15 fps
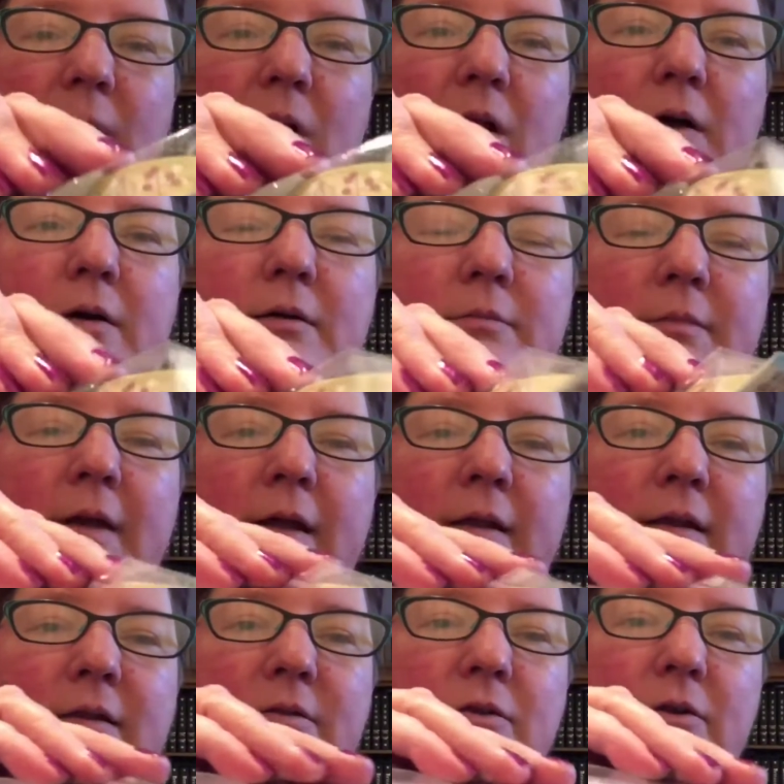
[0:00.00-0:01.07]

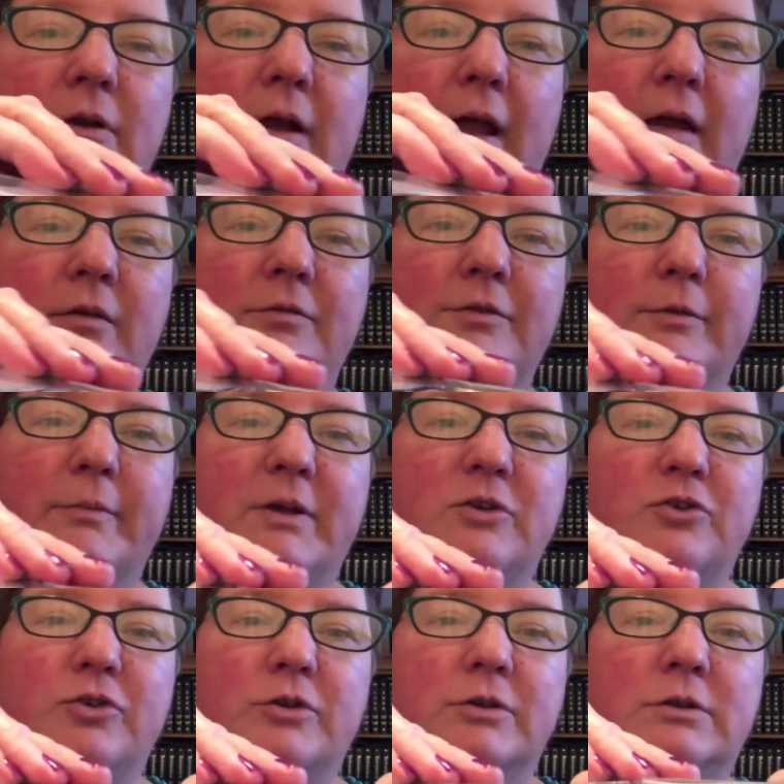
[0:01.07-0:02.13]
And these are, again, for my
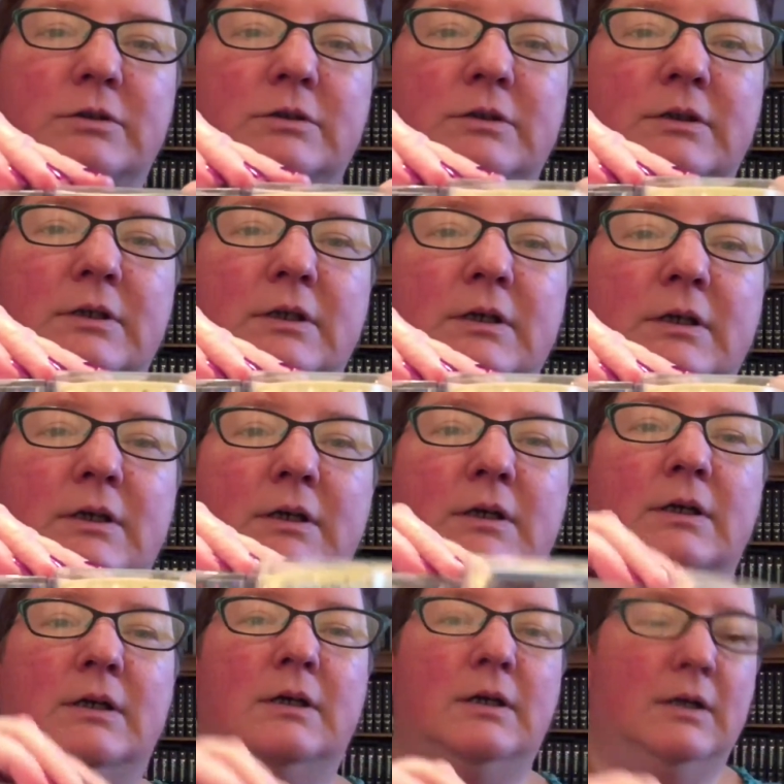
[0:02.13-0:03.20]
journal.
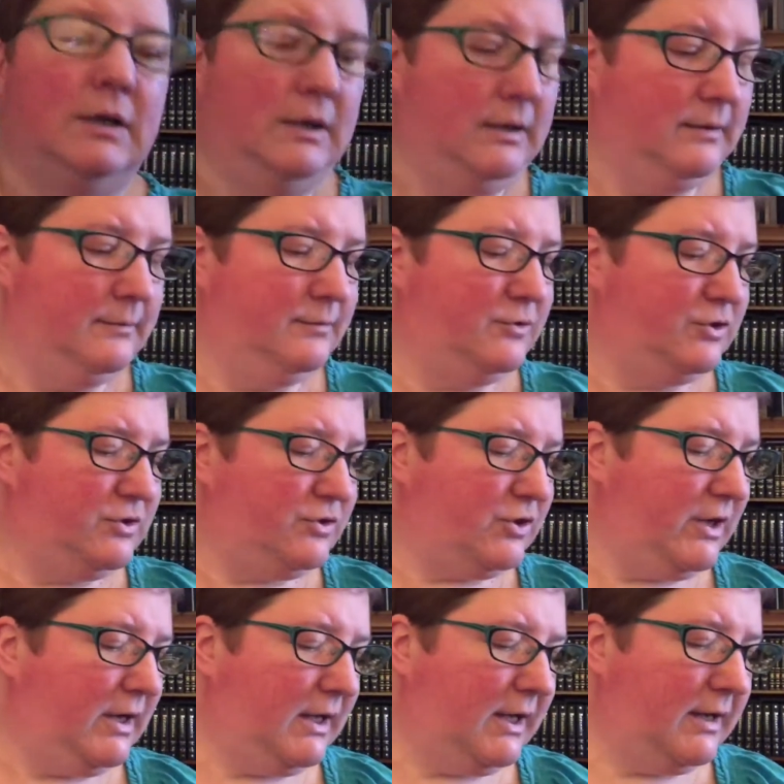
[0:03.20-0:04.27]
Just
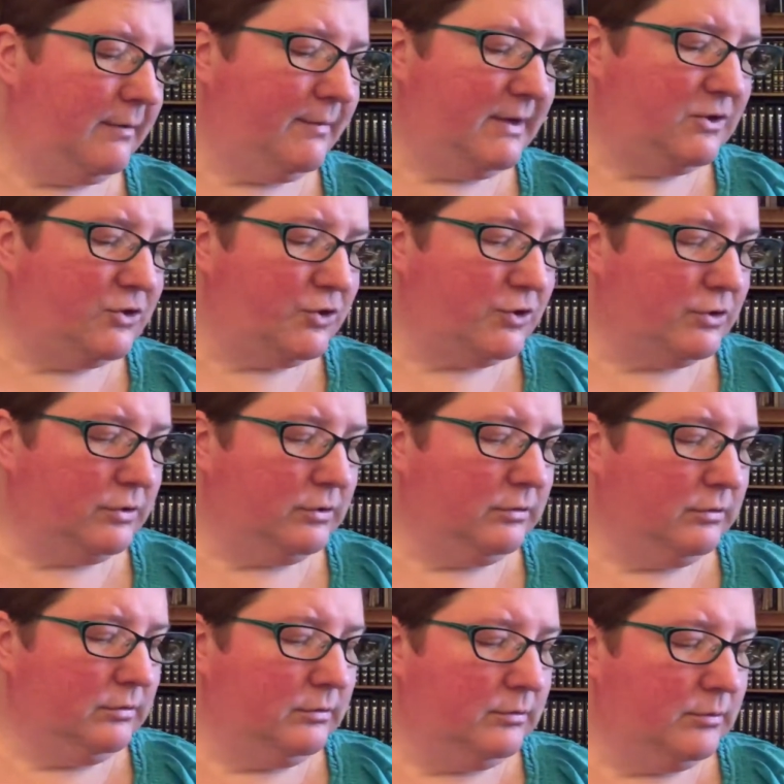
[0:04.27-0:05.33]
trying to keep my
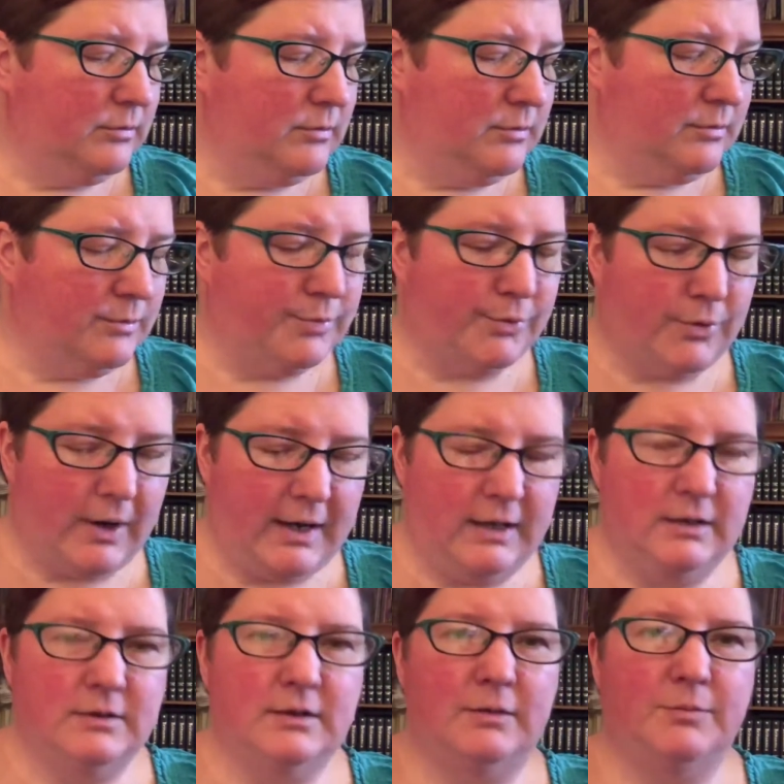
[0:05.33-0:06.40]
journal
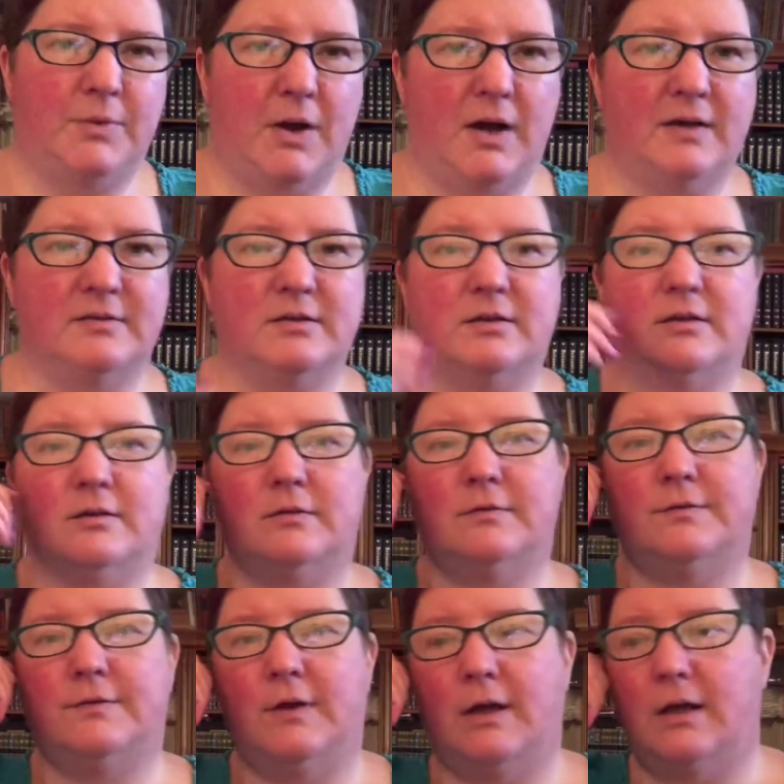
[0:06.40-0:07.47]
bright and
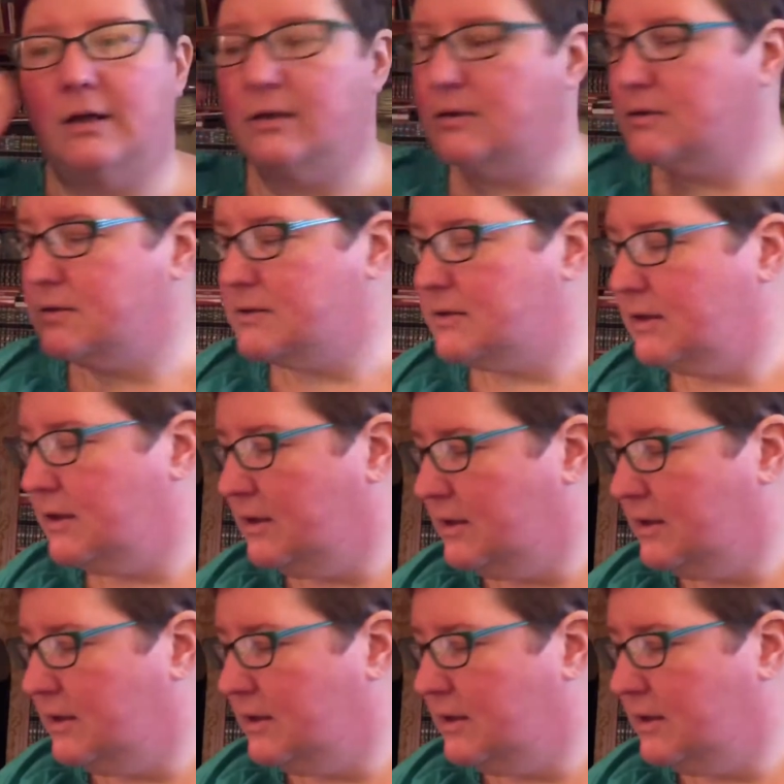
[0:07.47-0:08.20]
positive and